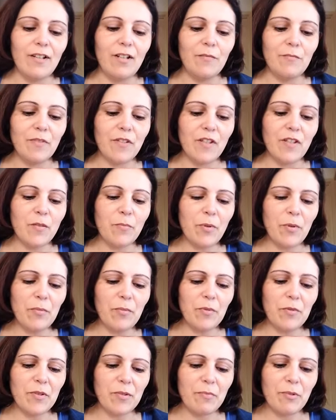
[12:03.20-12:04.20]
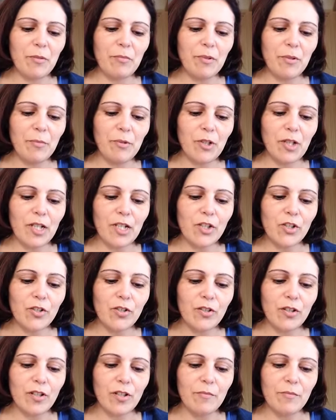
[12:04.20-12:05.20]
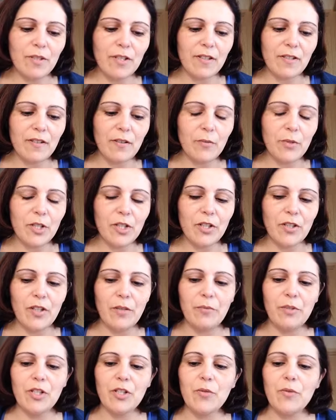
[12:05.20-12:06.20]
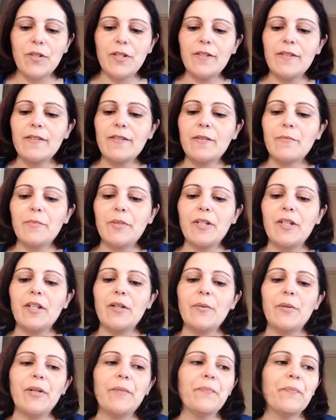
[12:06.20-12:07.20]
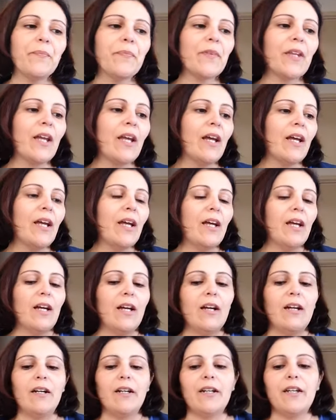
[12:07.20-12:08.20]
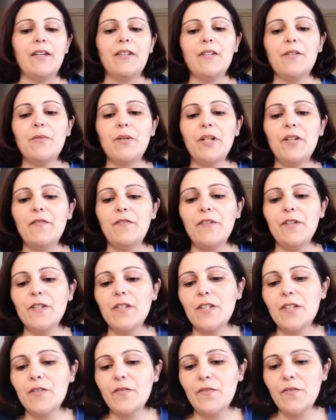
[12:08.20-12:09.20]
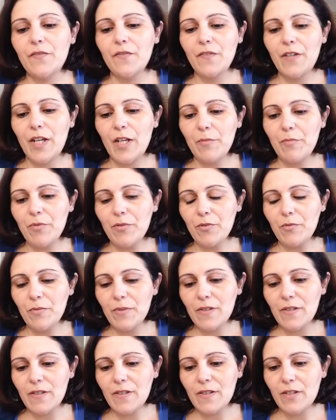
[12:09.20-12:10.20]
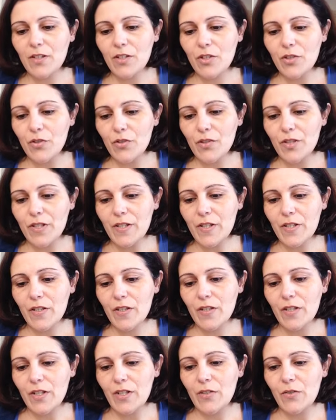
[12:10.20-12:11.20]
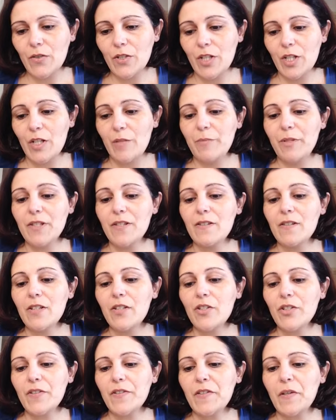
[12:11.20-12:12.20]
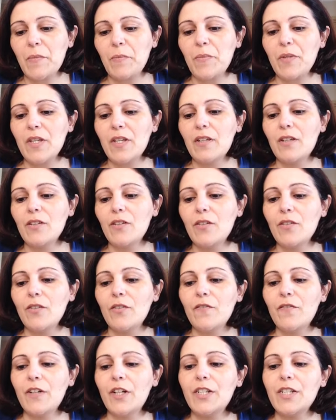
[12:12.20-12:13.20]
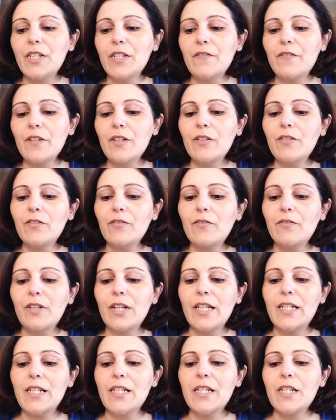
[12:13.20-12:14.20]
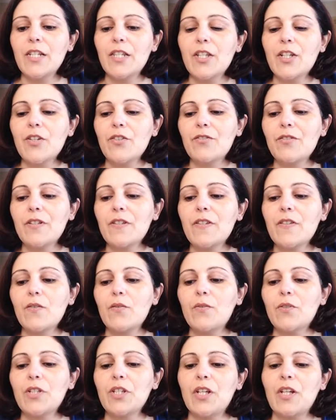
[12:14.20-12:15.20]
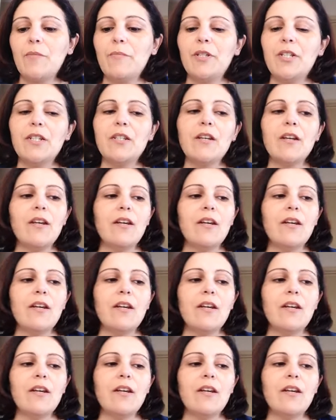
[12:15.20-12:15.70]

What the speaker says: so it was probably more like 2 columns because I worked on it one twice, but anyway. Okay, the 21st of April was Taurus or Diamond. Stitch on something you find difficult related to the Taurus or Diamond.